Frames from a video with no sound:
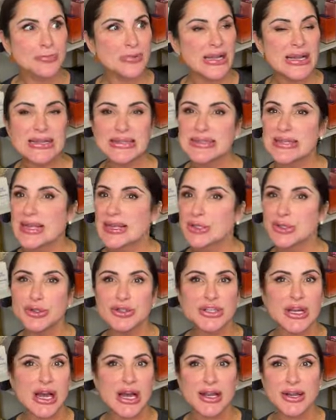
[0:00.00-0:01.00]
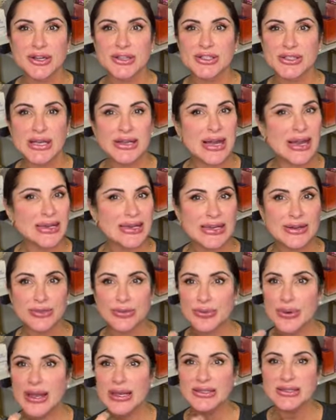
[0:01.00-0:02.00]
It's like new tires. I need
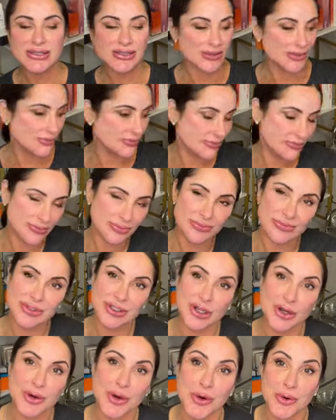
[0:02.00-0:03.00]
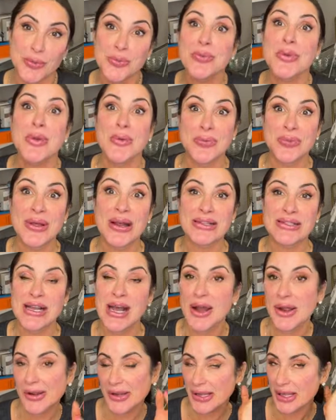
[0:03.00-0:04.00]
threads. So that's
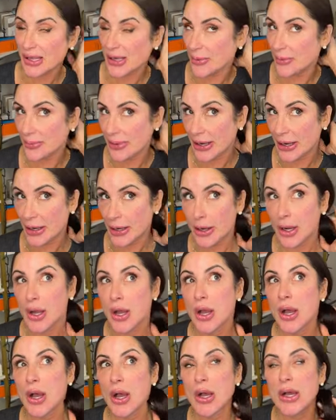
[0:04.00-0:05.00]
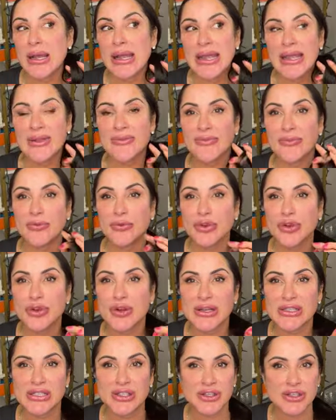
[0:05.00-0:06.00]
how I can compare. If you
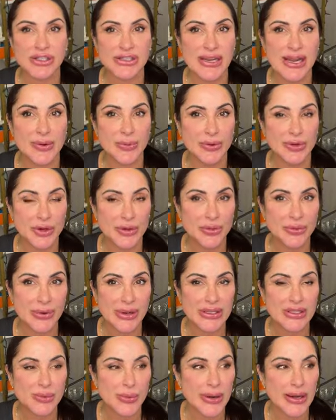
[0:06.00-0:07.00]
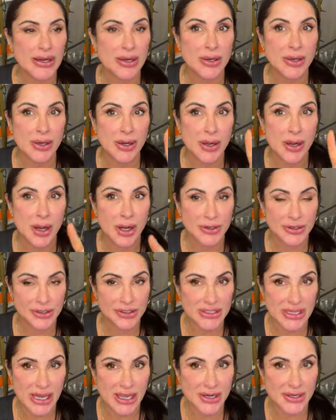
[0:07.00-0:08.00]
guys understand, when your threads wear on your
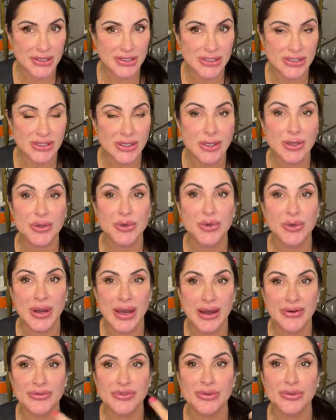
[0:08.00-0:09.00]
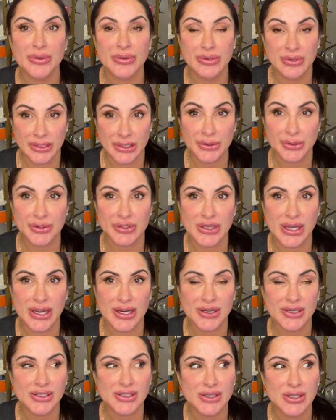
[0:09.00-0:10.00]
tires, you have to get new
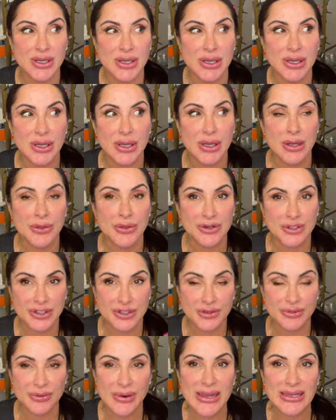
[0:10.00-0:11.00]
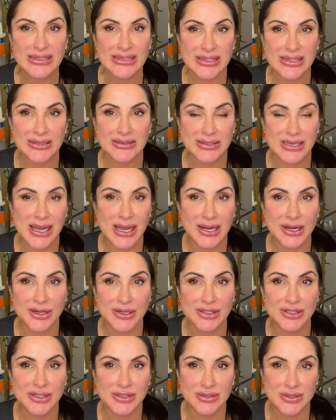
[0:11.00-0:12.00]
tires. There's threads in
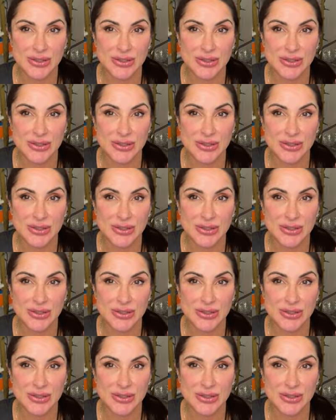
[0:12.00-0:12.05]
tires.